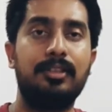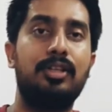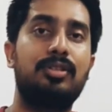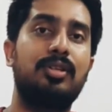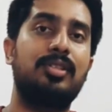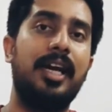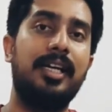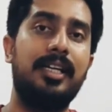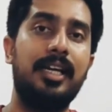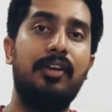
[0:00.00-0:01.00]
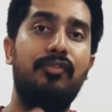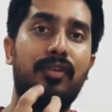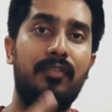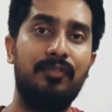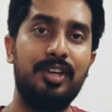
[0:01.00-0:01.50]
the society
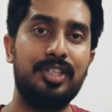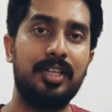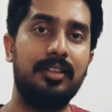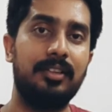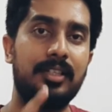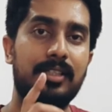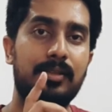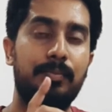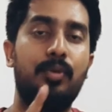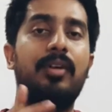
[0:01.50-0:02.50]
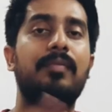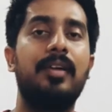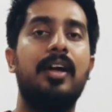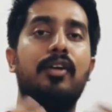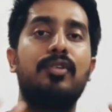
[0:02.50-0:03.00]
from which this
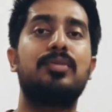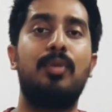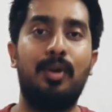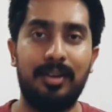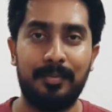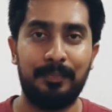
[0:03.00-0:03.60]
poem was born,